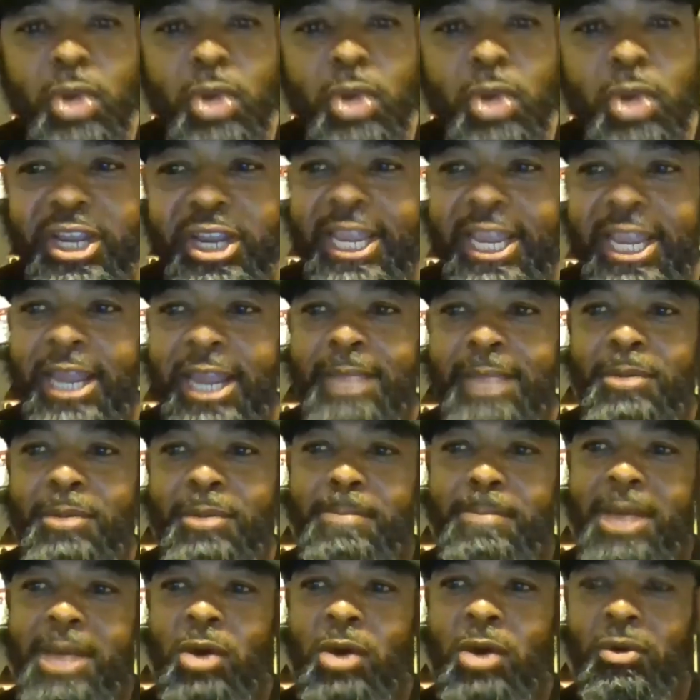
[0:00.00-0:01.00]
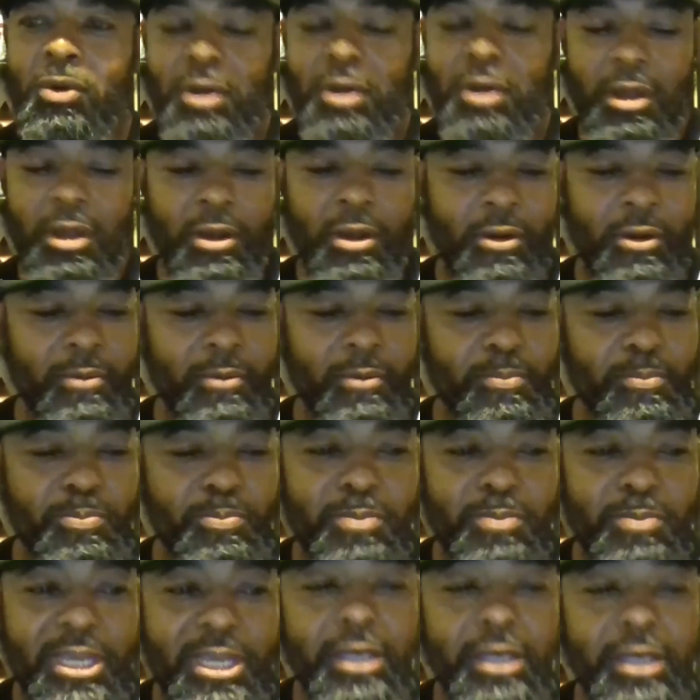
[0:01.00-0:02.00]
came about
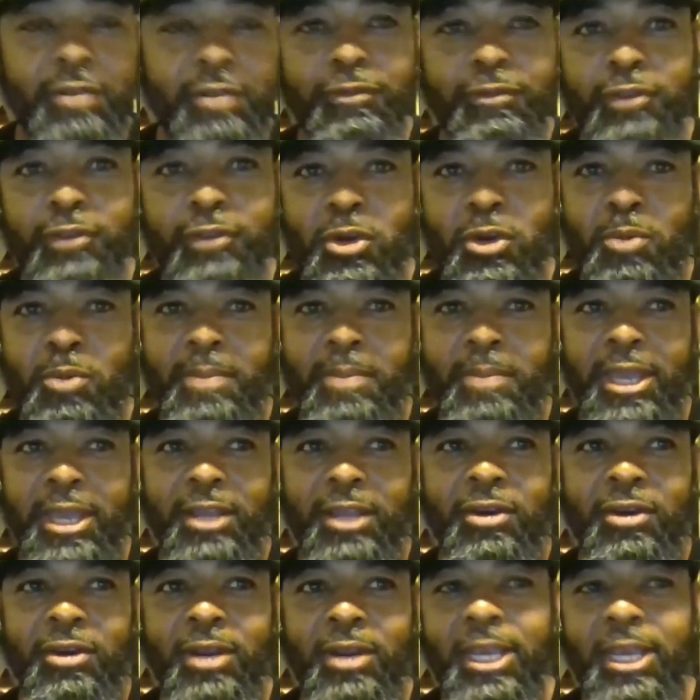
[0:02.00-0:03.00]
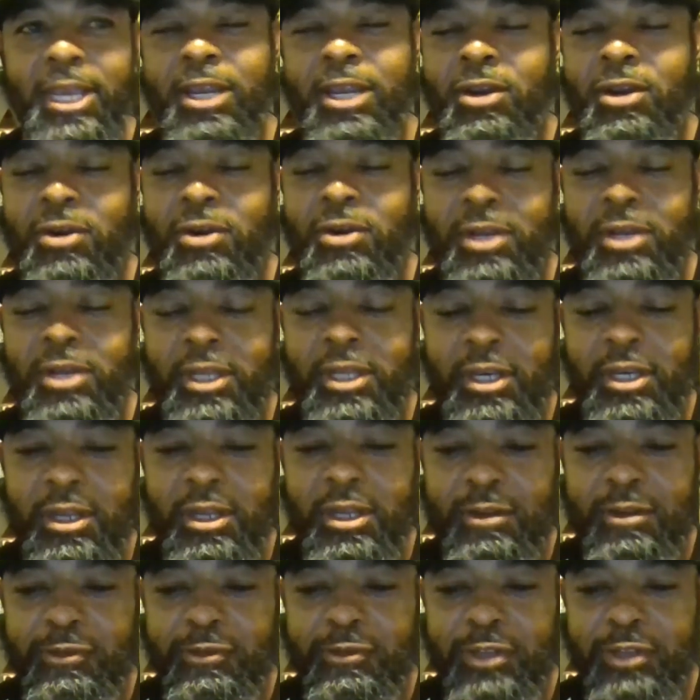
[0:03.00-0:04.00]
meeting a filmmaker here in
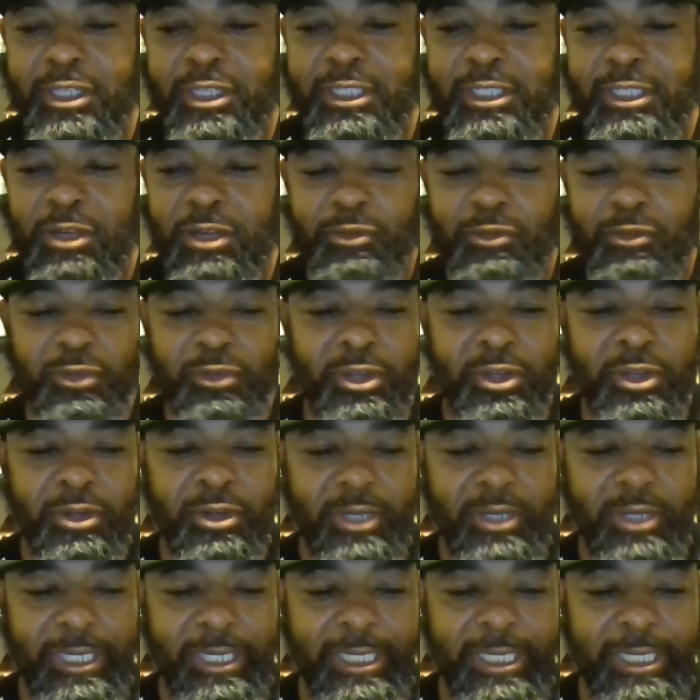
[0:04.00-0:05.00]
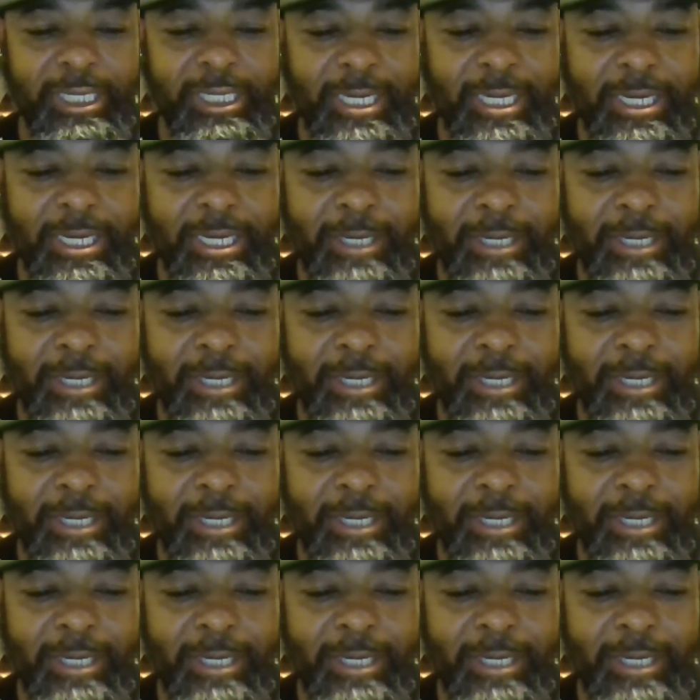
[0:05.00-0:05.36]
Philadelphia, and